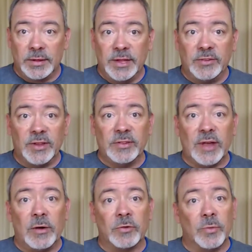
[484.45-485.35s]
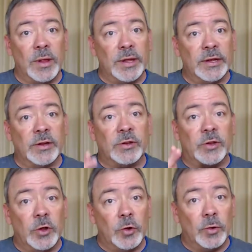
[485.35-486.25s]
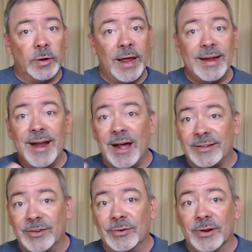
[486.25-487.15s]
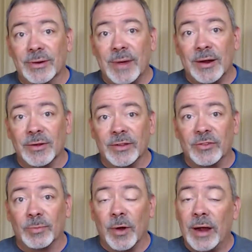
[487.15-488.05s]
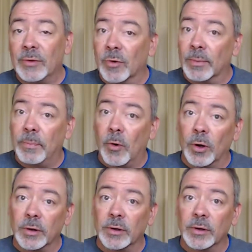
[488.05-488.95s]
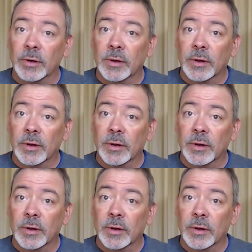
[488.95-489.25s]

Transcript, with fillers: These things I was willing to do and not do during my early sobriety were important.